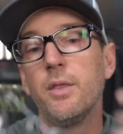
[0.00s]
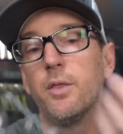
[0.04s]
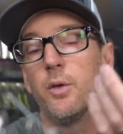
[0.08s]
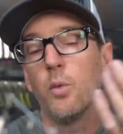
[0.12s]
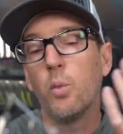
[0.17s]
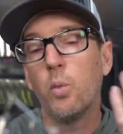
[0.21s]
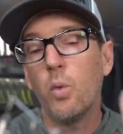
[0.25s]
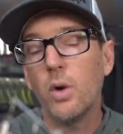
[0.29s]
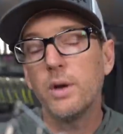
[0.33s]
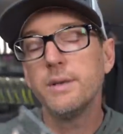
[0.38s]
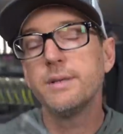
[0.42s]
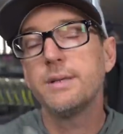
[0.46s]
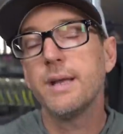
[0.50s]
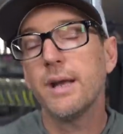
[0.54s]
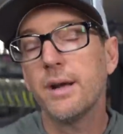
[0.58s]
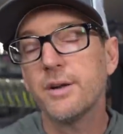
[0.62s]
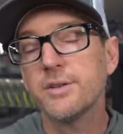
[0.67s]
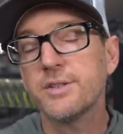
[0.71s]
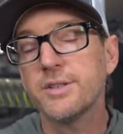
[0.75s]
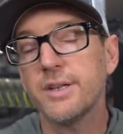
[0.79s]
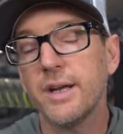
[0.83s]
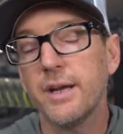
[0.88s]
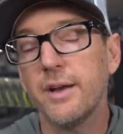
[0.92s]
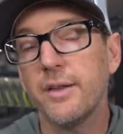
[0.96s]
The one
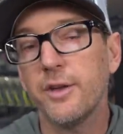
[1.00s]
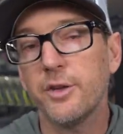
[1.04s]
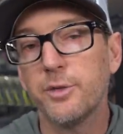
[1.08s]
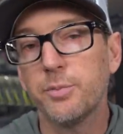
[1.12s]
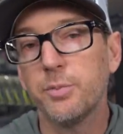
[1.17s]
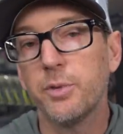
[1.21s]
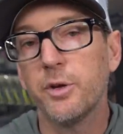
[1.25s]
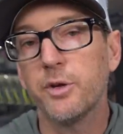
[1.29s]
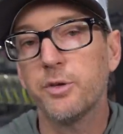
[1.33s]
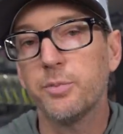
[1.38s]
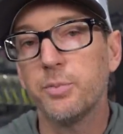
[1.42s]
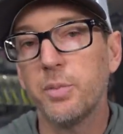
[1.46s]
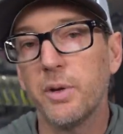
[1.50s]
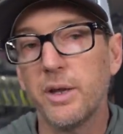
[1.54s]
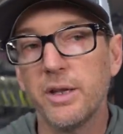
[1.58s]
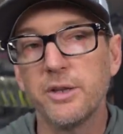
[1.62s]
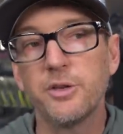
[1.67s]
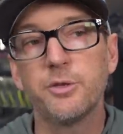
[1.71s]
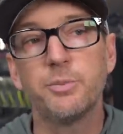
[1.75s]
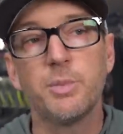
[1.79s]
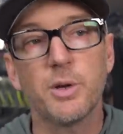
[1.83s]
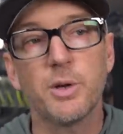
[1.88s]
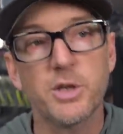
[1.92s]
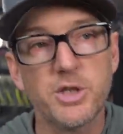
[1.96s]
downside of these plus
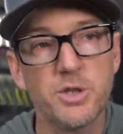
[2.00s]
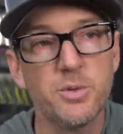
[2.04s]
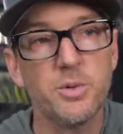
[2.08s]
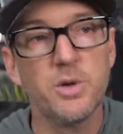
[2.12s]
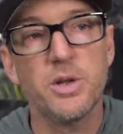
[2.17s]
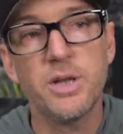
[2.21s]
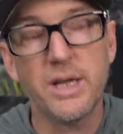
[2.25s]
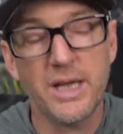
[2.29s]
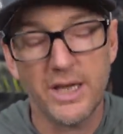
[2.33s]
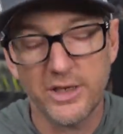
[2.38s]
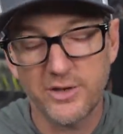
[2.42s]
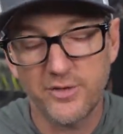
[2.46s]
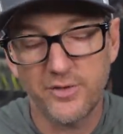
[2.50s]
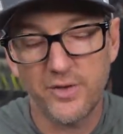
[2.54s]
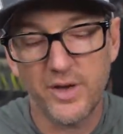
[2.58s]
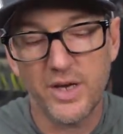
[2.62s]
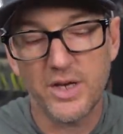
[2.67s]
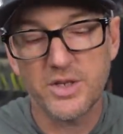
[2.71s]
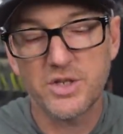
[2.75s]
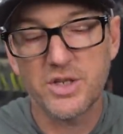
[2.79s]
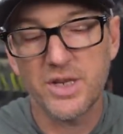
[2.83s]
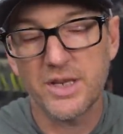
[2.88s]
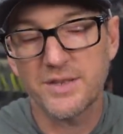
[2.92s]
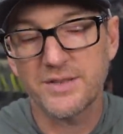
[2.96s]
blades, especially when you catch
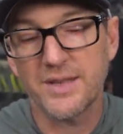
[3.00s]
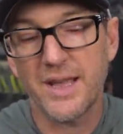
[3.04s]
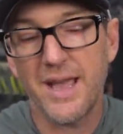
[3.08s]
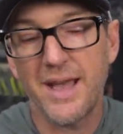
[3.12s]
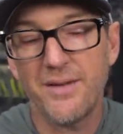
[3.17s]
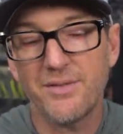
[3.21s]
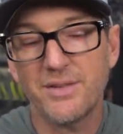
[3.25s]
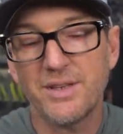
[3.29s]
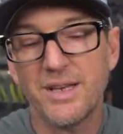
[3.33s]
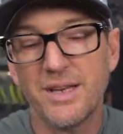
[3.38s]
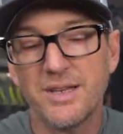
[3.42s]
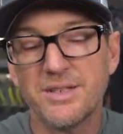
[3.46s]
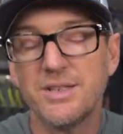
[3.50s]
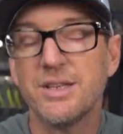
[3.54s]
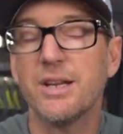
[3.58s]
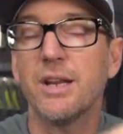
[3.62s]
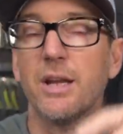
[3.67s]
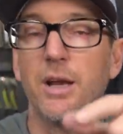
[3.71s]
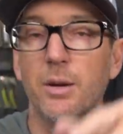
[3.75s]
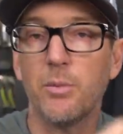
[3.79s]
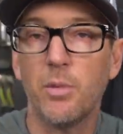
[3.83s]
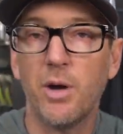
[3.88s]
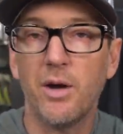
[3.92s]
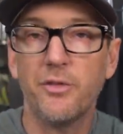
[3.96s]
fish, is they have a tendency to
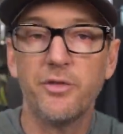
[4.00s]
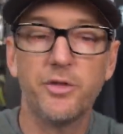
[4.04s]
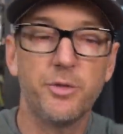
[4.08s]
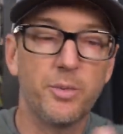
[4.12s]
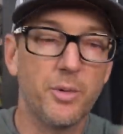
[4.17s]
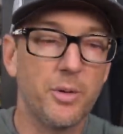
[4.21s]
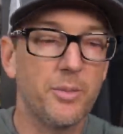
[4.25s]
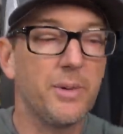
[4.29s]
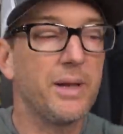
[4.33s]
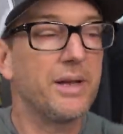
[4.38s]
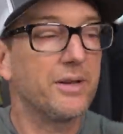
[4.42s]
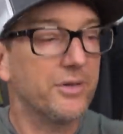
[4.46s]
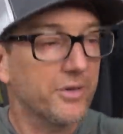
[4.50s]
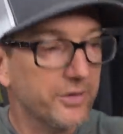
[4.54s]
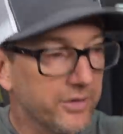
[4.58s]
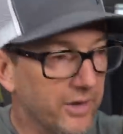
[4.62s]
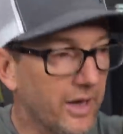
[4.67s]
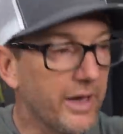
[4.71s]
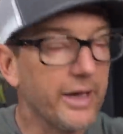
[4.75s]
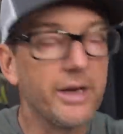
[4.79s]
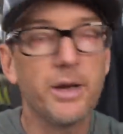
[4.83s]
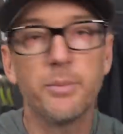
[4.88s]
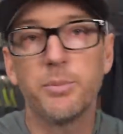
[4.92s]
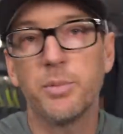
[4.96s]
come off the spinnerbait and
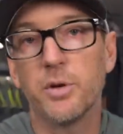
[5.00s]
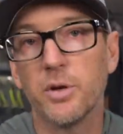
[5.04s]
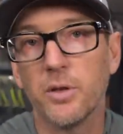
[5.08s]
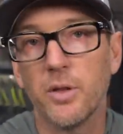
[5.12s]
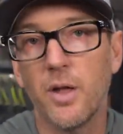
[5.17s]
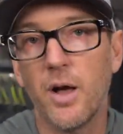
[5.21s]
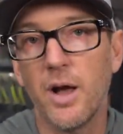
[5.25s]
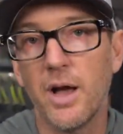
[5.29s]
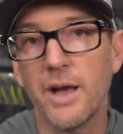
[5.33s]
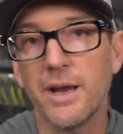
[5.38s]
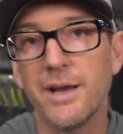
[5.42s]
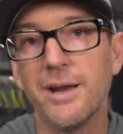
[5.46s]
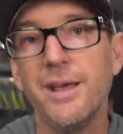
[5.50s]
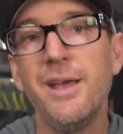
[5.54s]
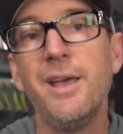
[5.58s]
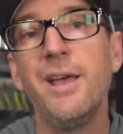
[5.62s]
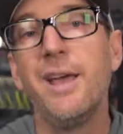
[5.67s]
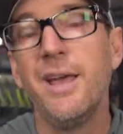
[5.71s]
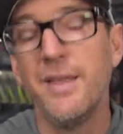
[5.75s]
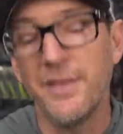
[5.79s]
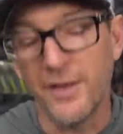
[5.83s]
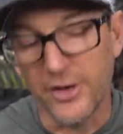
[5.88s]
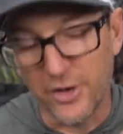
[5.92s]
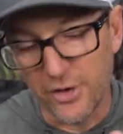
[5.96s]
slide up your line.
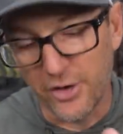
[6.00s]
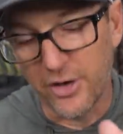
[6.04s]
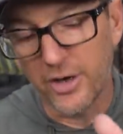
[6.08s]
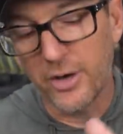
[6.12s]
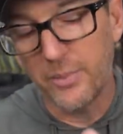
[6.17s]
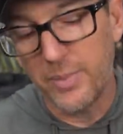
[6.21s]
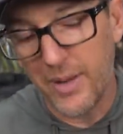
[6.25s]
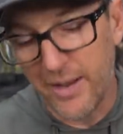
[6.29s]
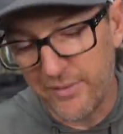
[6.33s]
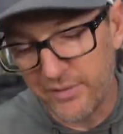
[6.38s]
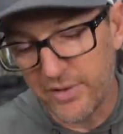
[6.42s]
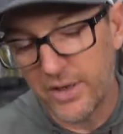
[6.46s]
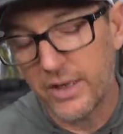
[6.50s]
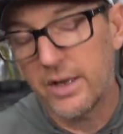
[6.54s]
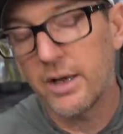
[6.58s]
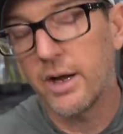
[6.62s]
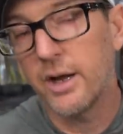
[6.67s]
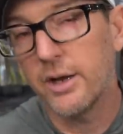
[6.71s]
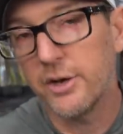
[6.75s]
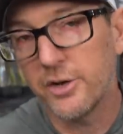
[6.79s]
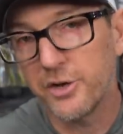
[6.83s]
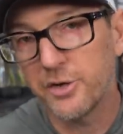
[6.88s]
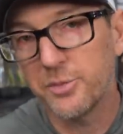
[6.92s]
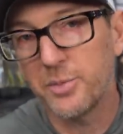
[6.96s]
Then you end up having to
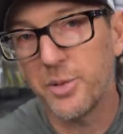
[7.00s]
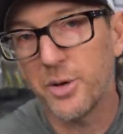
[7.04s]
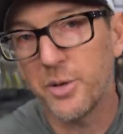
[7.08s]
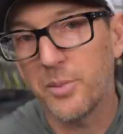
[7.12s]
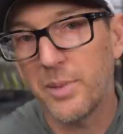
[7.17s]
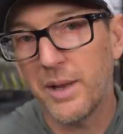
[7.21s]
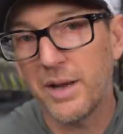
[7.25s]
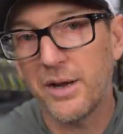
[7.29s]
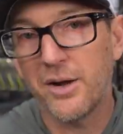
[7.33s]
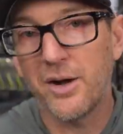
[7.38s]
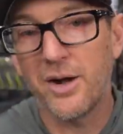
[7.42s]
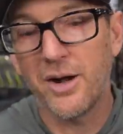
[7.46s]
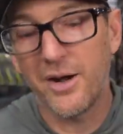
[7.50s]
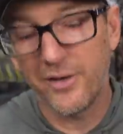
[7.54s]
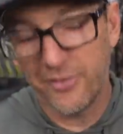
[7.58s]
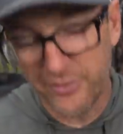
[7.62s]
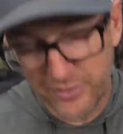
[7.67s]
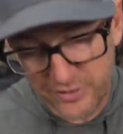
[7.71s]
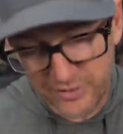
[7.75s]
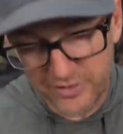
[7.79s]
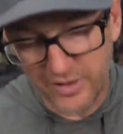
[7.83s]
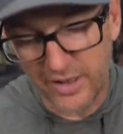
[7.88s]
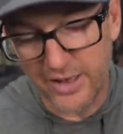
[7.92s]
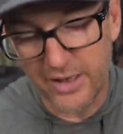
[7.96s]
cut your spinnerbait off,
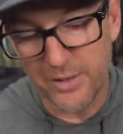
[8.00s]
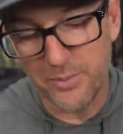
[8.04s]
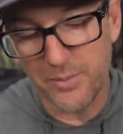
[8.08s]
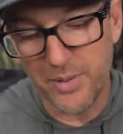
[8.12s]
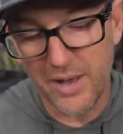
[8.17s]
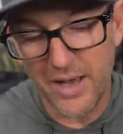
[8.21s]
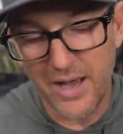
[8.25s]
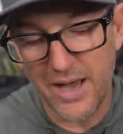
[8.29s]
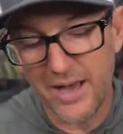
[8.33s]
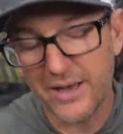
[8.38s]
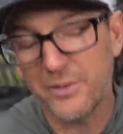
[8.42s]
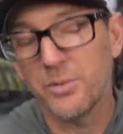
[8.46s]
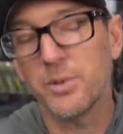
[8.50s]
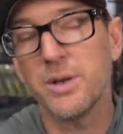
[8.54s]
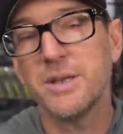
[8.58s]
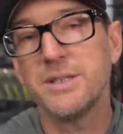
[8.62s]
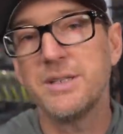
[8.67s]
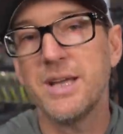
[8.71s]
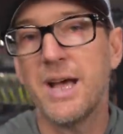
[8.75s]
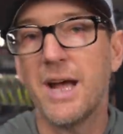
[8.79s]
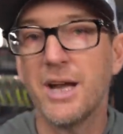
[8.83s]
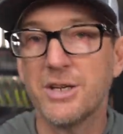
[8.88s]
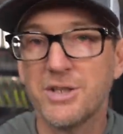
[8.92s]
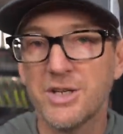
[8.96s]
slide it back,
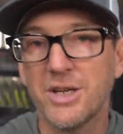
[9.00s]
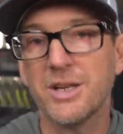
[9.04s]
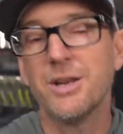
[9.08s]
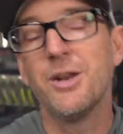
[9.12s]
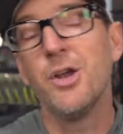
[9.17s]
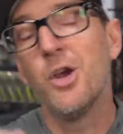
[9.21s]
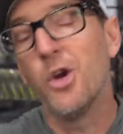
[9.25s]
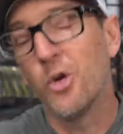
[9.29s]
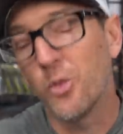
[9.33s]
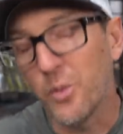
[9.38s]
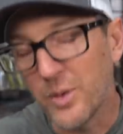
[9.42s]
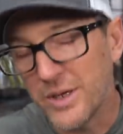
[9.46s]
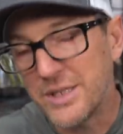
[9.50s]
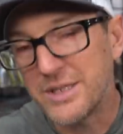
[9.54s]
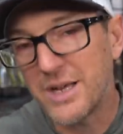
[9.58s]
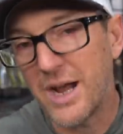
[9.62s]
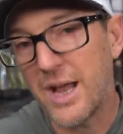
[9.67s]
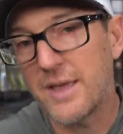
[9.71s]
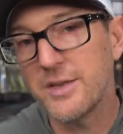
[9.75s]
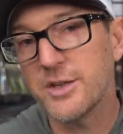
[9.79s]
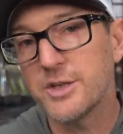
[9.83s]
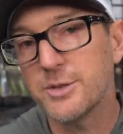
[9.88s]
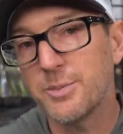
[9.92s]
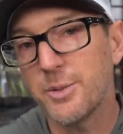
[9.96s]
reattach it,
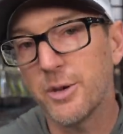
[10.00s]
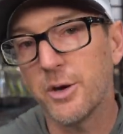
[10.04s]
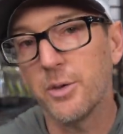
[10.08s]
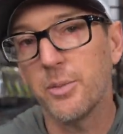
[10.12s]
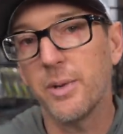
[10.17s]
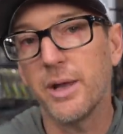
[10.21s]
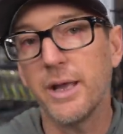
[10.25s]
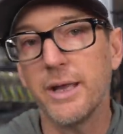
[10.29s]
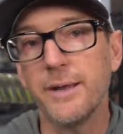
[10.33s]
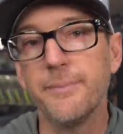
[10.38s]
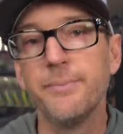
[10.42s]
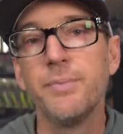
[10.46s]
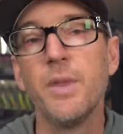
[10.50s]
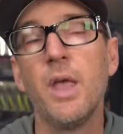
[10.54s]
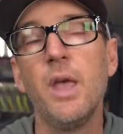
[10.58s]
retie the spinnerbait.